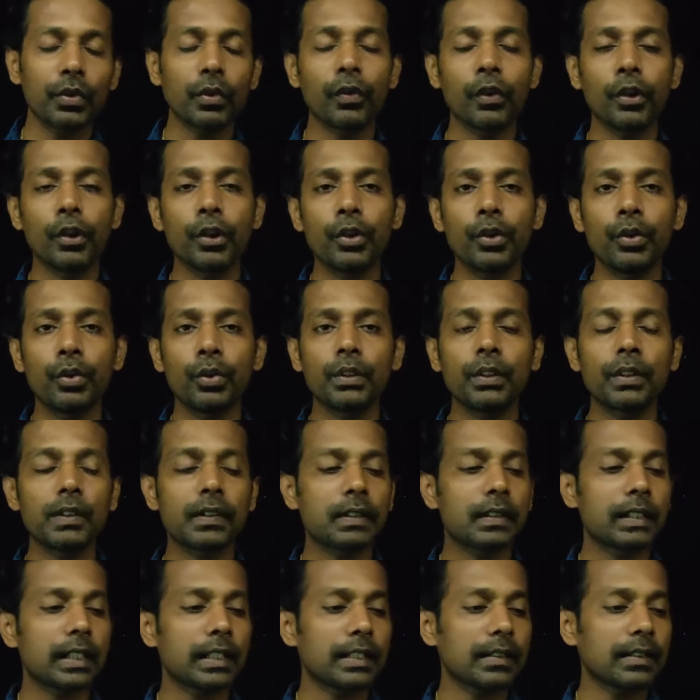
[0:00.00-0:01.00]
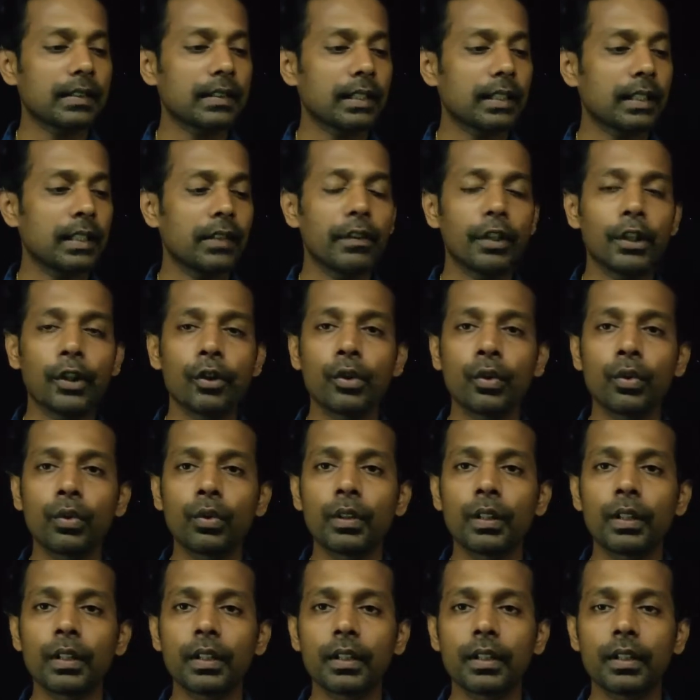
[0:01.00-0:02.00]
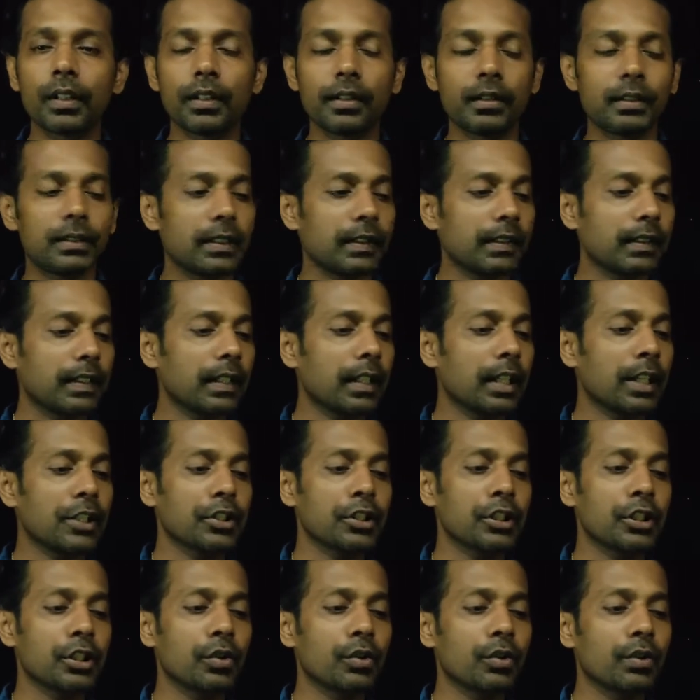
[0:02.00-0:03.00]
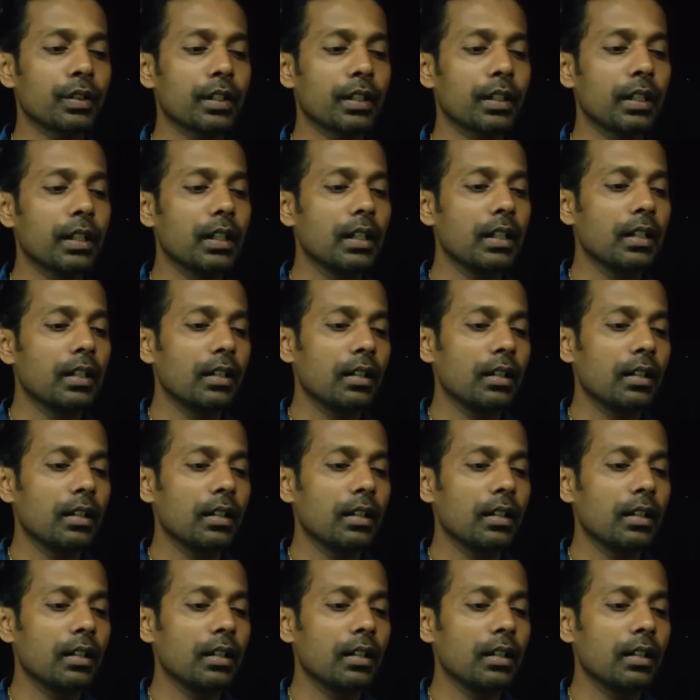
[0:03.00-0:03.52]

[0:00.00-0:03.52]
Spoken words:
So when you do this statistically, when you do this regression using